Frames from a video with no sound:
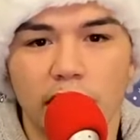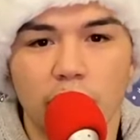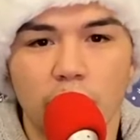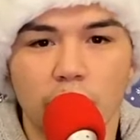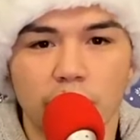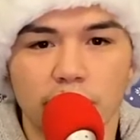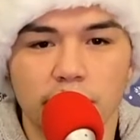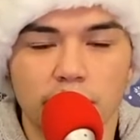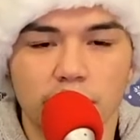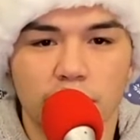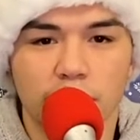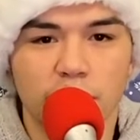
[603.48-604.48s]
nose,
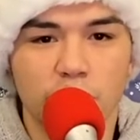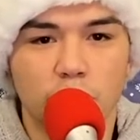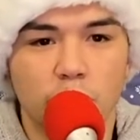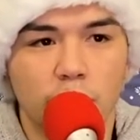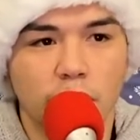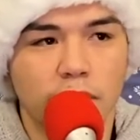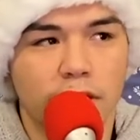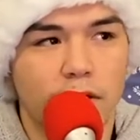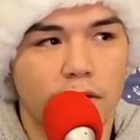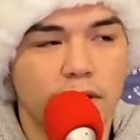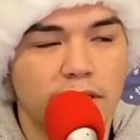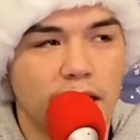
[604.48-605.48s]
or the school bully
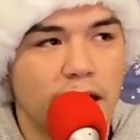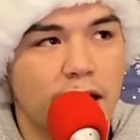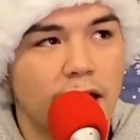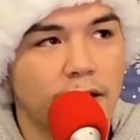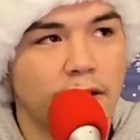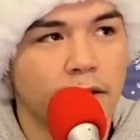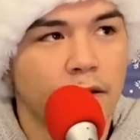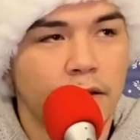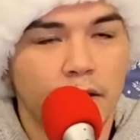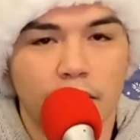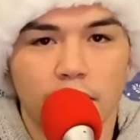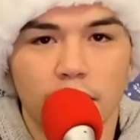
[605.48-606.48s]
always had
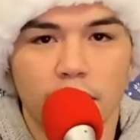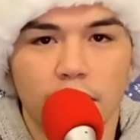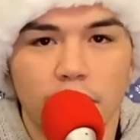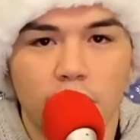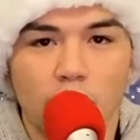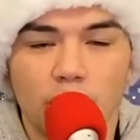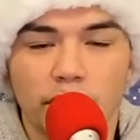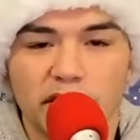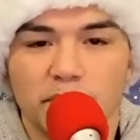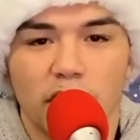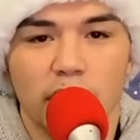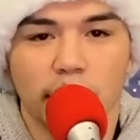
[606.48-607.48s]
a hole in his
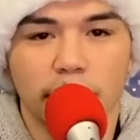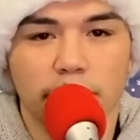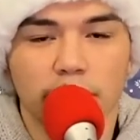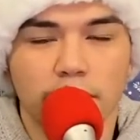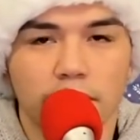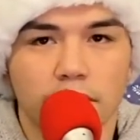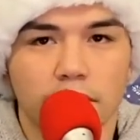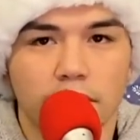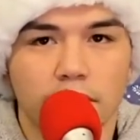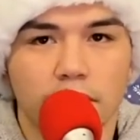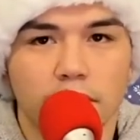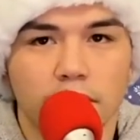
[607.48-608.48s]
pocket.
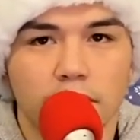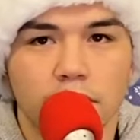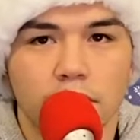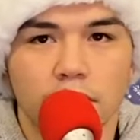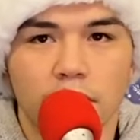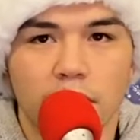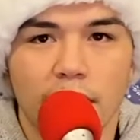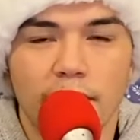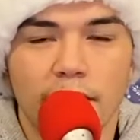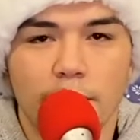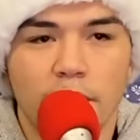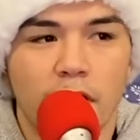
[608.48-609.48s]
And then
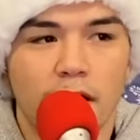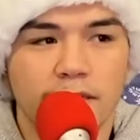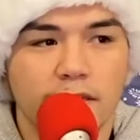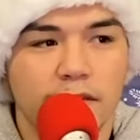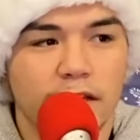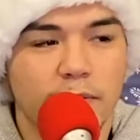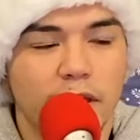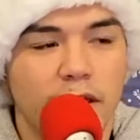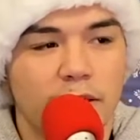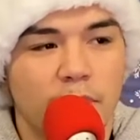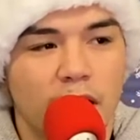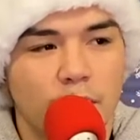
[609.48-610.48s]
he constantly made
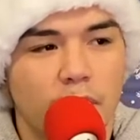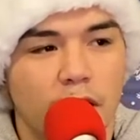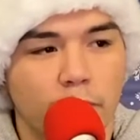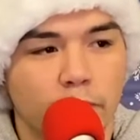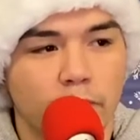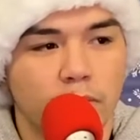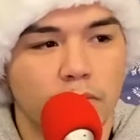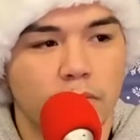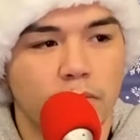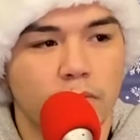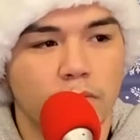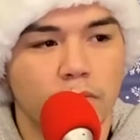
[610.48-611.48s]
it my problem.
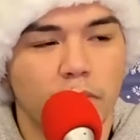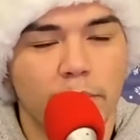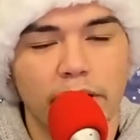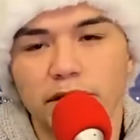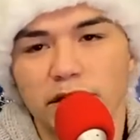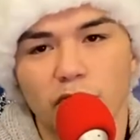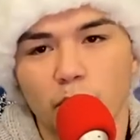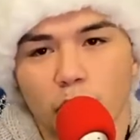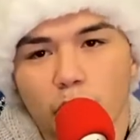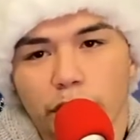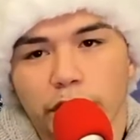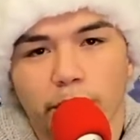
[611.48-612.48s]
I mean, I was never
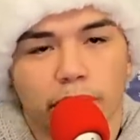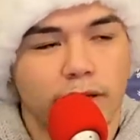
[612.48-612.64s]
bullied, but